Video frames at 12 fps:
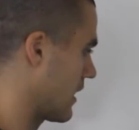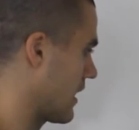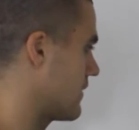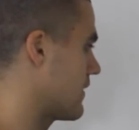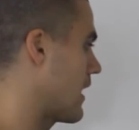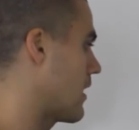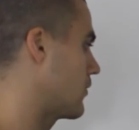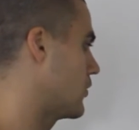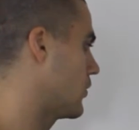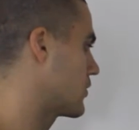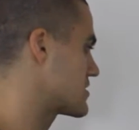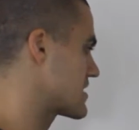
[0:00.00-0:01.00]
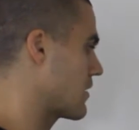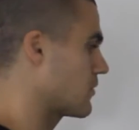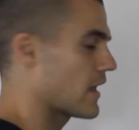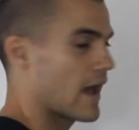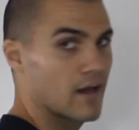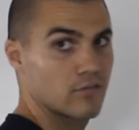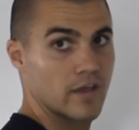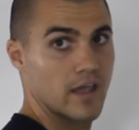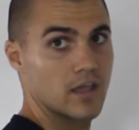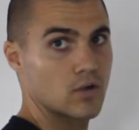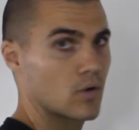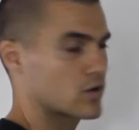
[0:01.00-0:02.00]
And now notice that we have
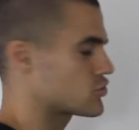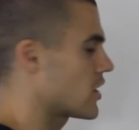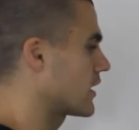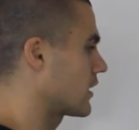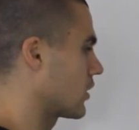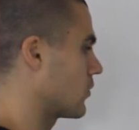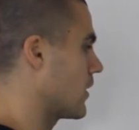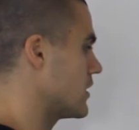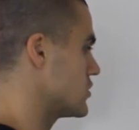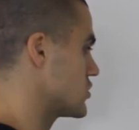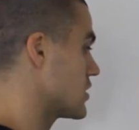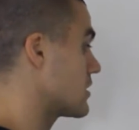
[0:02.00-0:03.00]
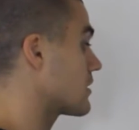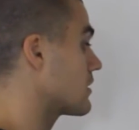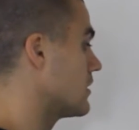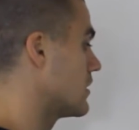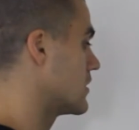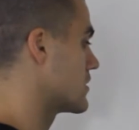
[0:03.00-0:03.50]
a quadratic equation.